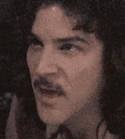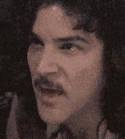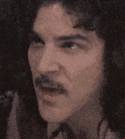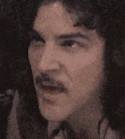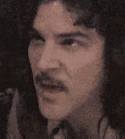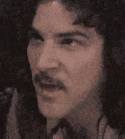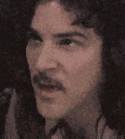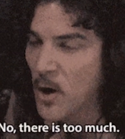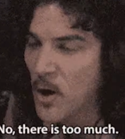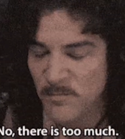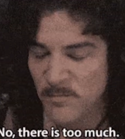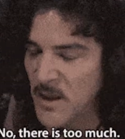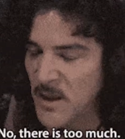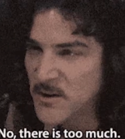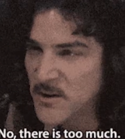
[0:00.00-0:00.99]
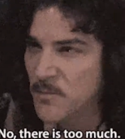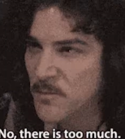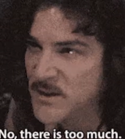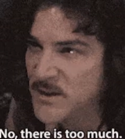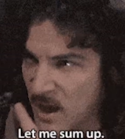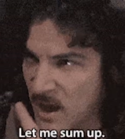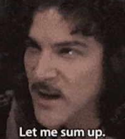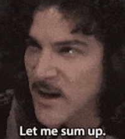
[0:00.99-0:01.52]
So to recap,
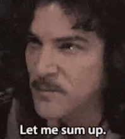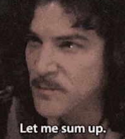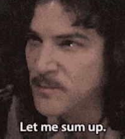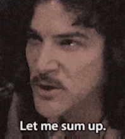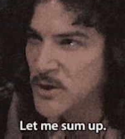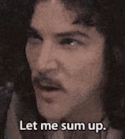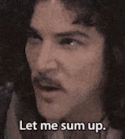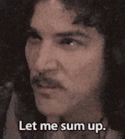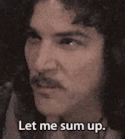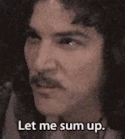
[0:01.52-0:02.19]
that is you're